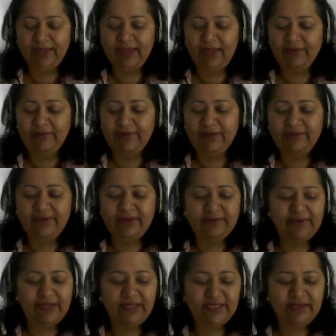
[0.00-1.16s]
And when we are
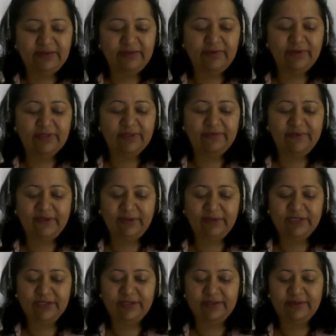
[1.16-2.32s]
waiting for the
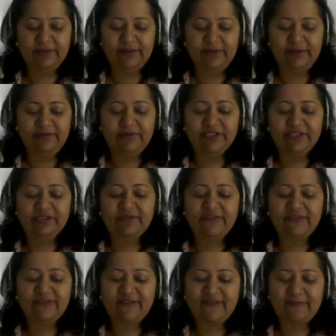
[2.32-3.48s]
future, we
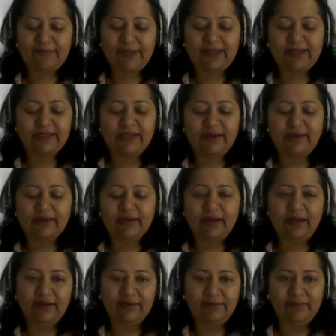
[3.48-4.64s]
choose to spend our
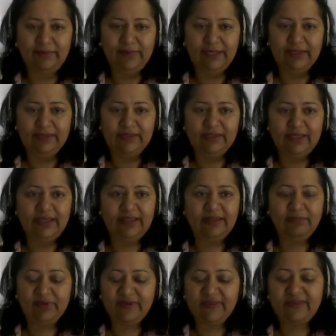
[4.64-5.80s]
current moment in the
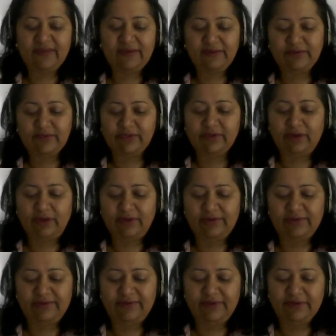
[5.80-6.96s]
pursuit of
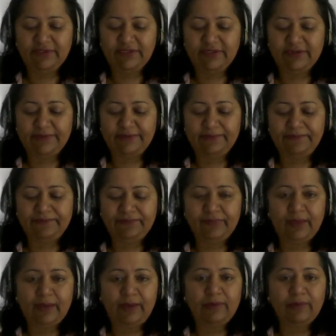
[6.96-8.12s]
the future.
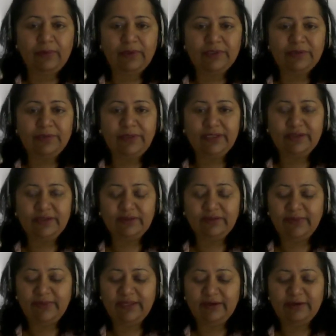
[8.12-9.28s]
What we do
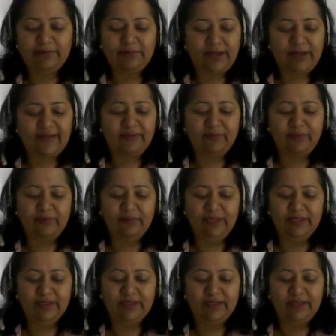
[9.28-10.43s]
with our present
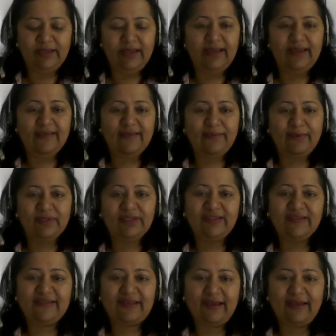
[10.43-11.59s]
moment is what
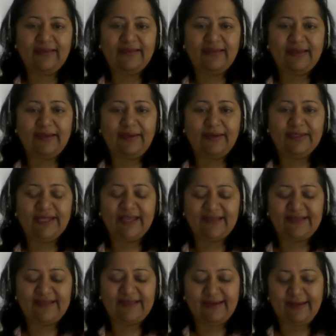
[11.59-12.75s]
decides our
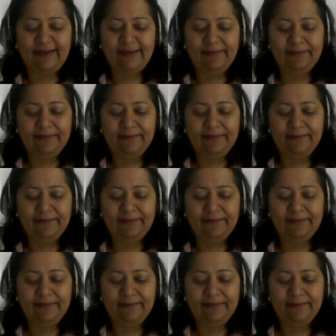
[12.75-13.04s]
destiny.